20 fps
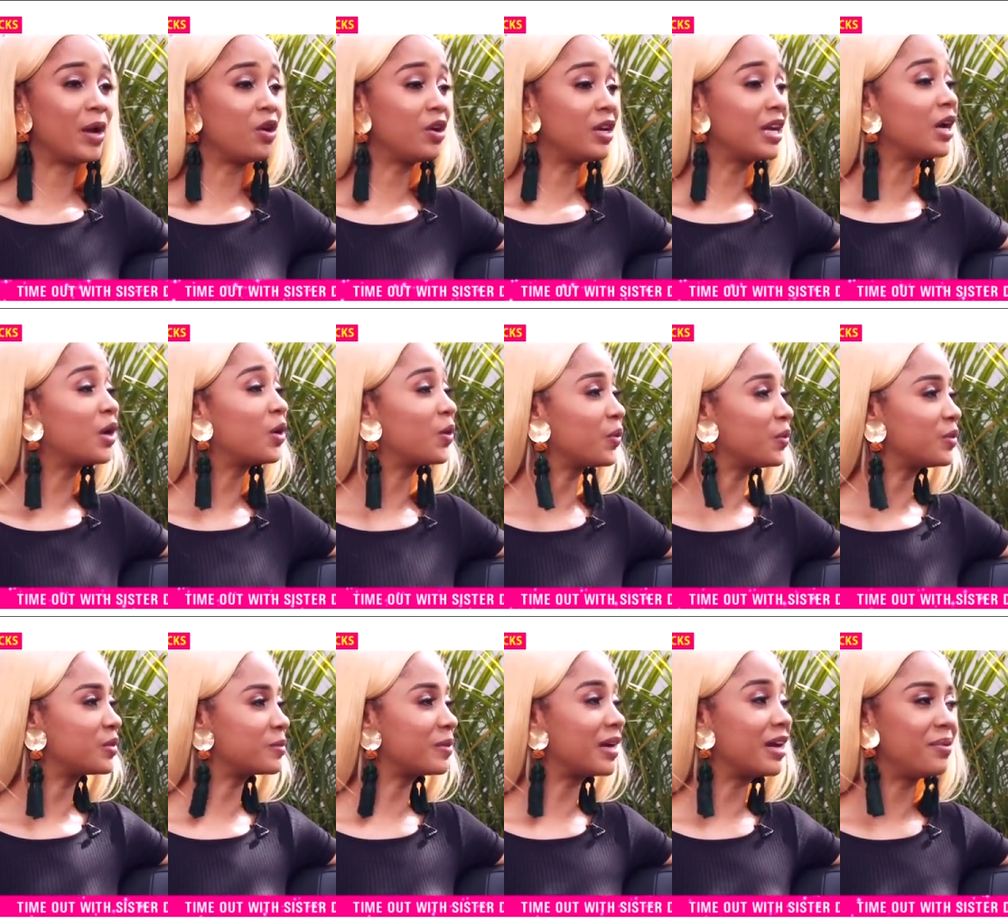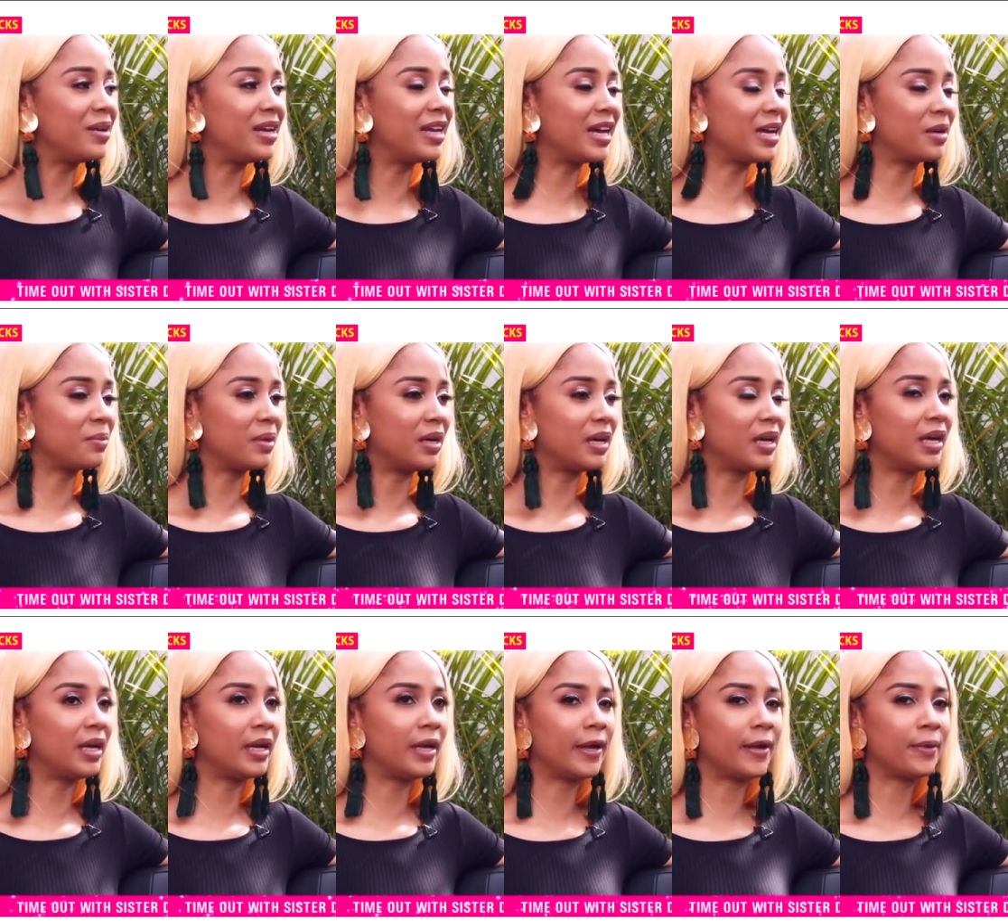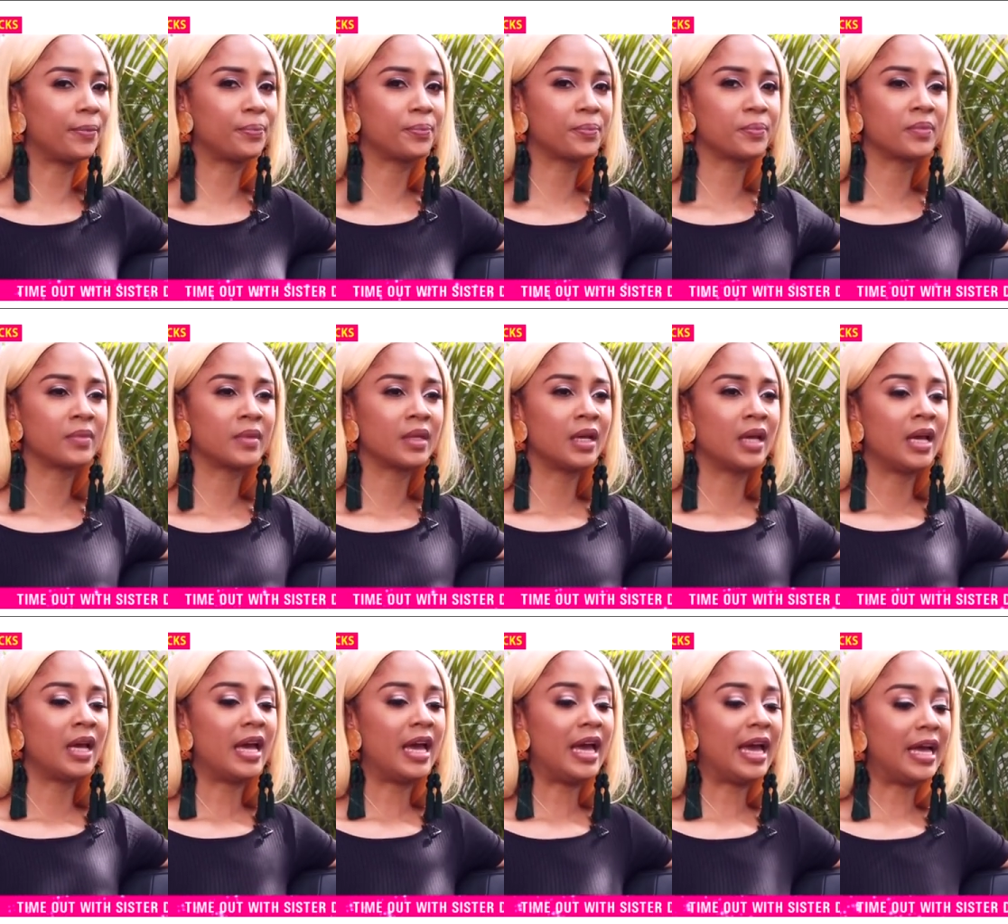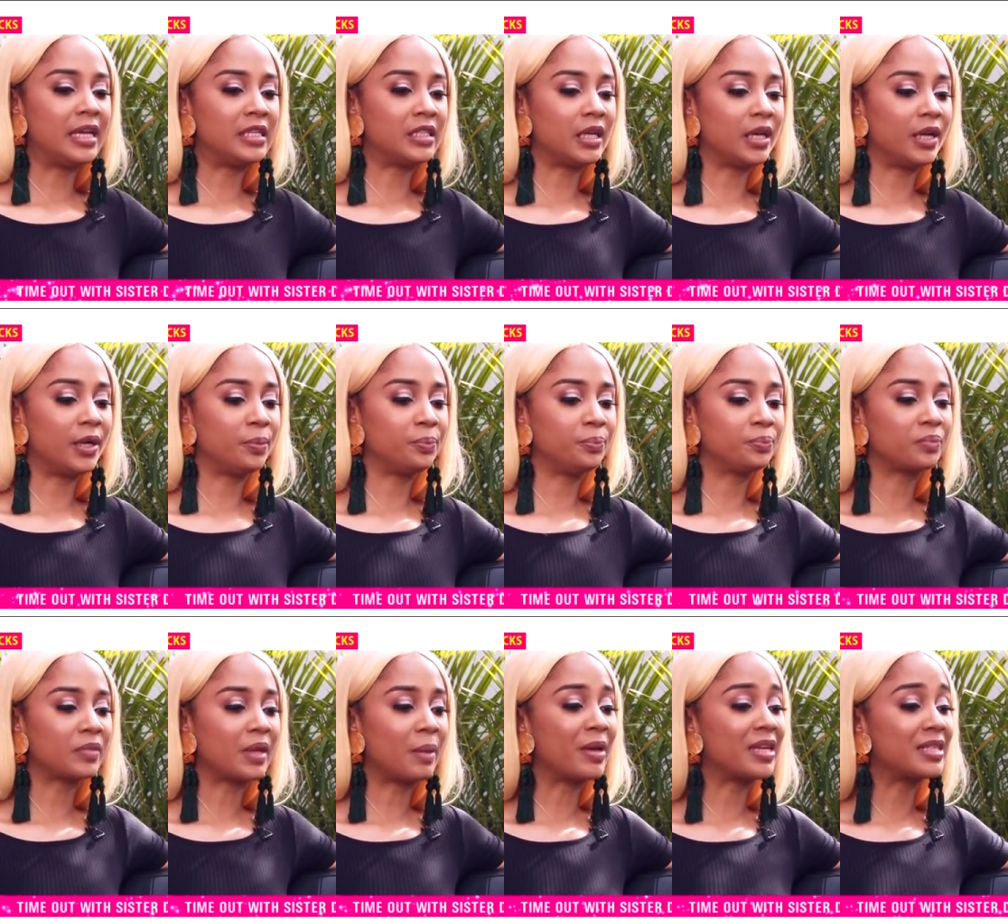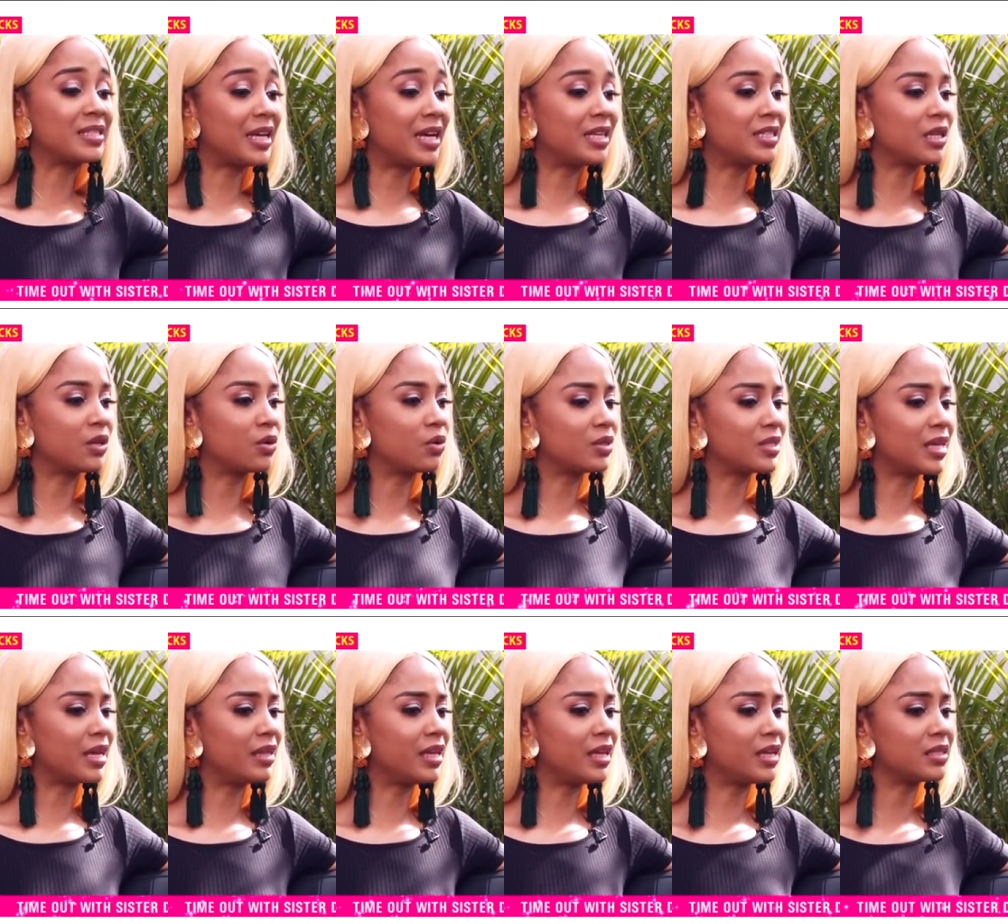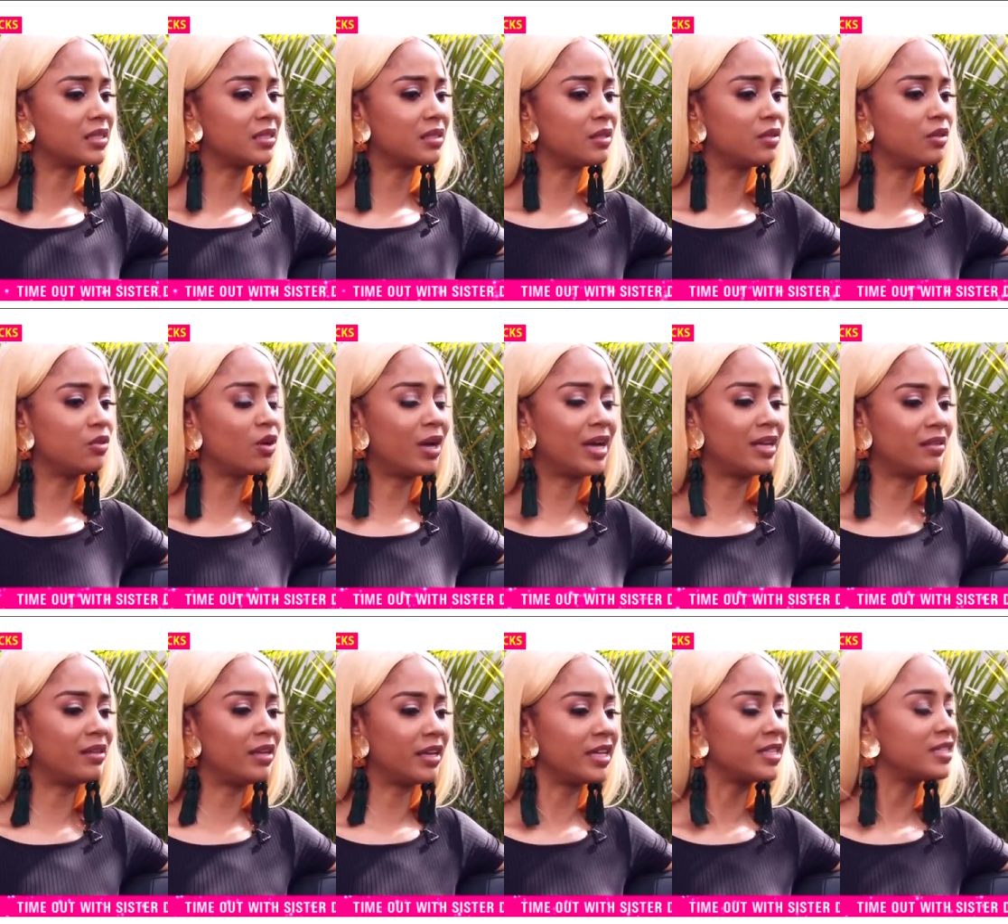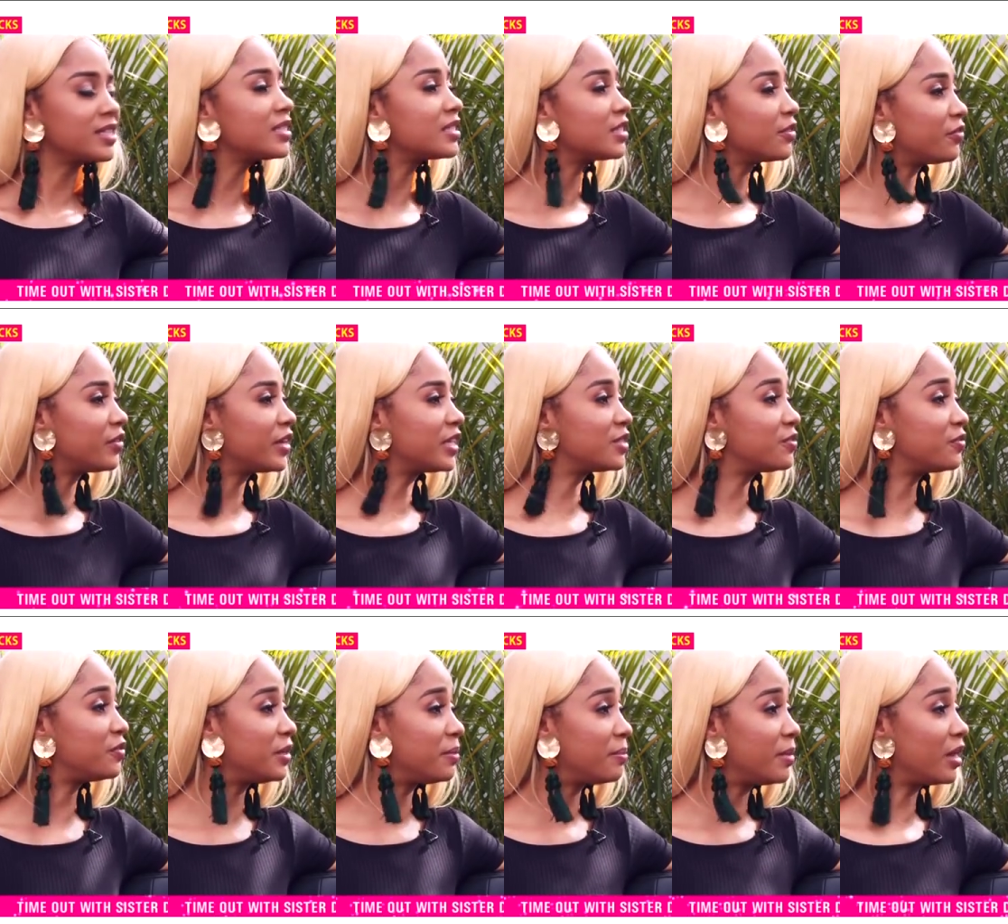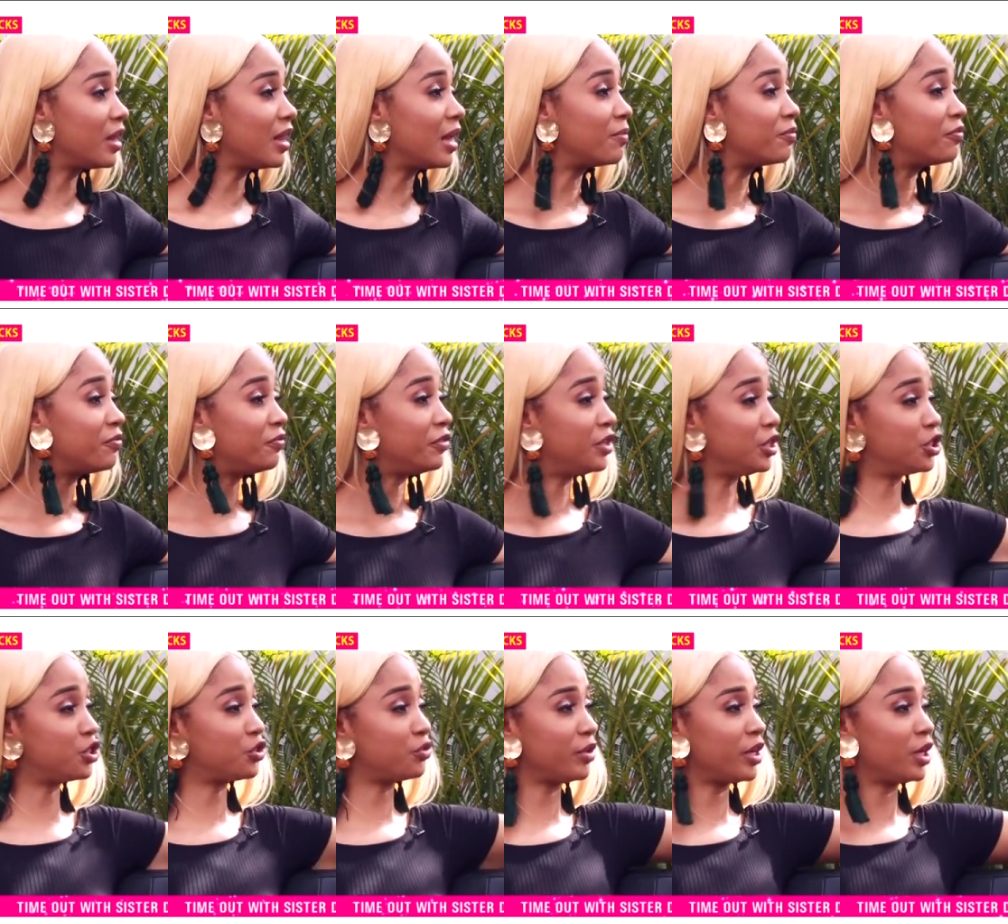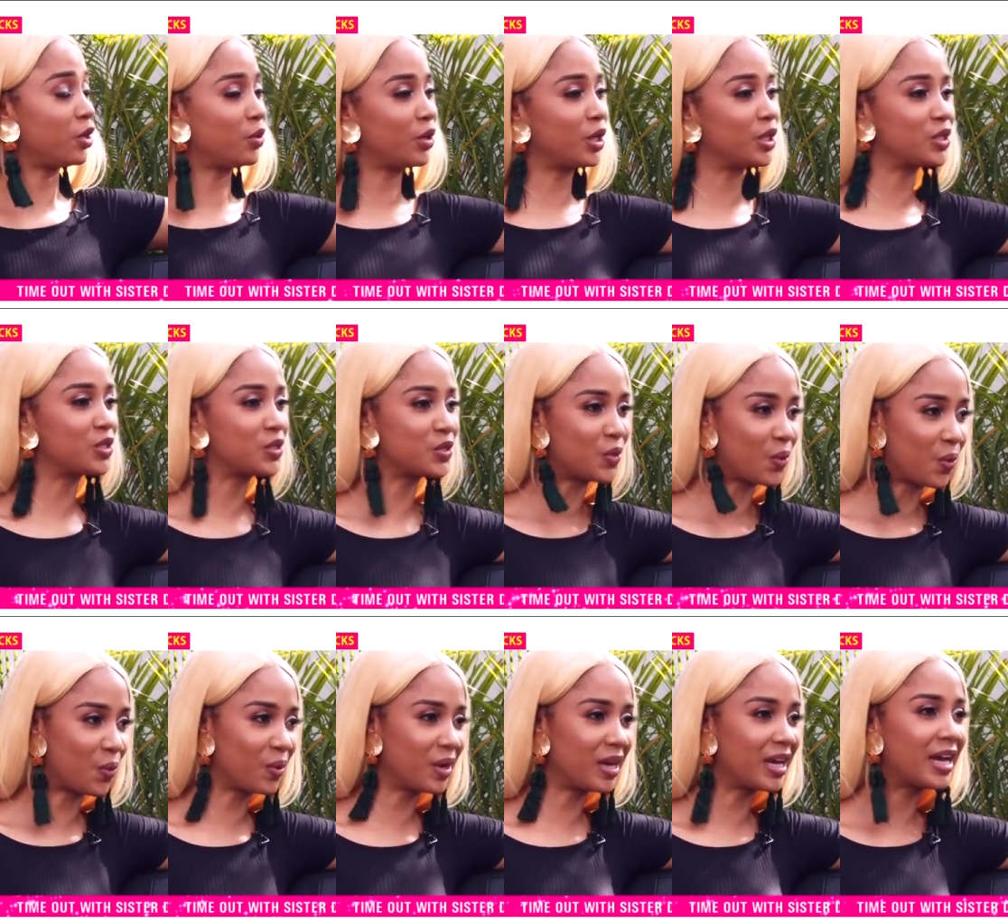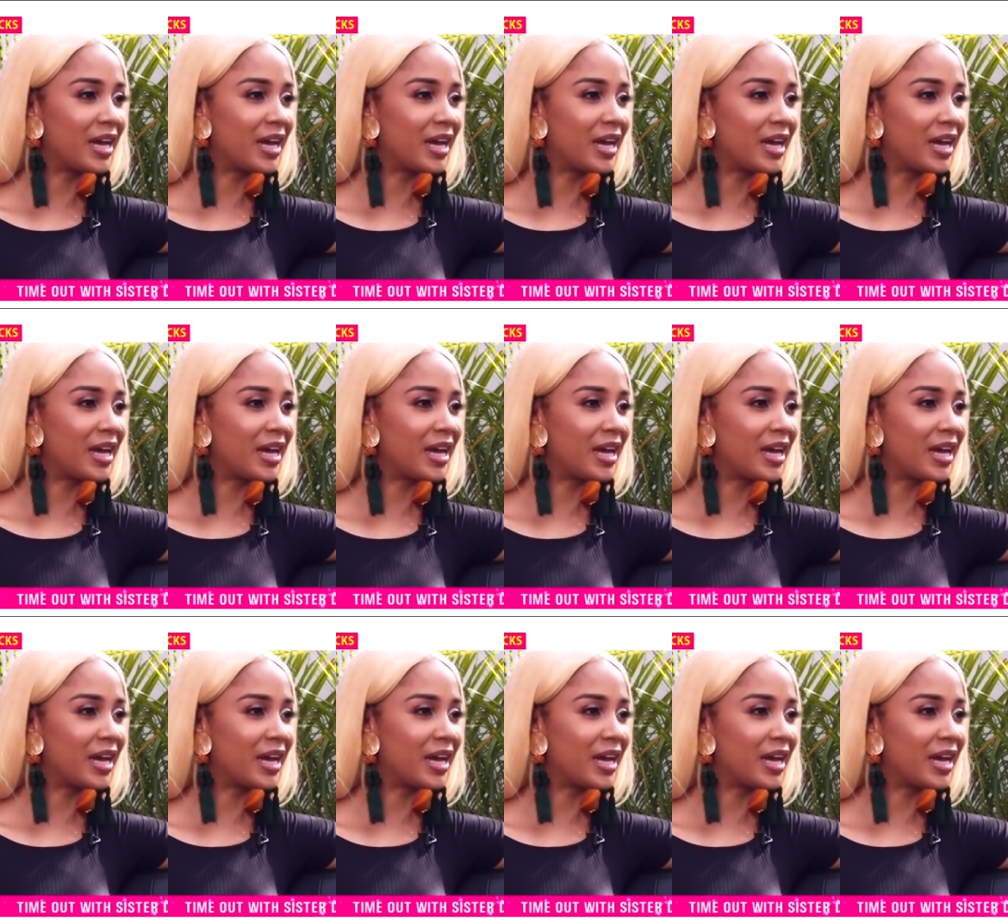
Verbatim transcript: we're not that close, but I really admire her. And um, I'm excited because I think it's, no, I think it is the first female I'm featuring on okay. the song.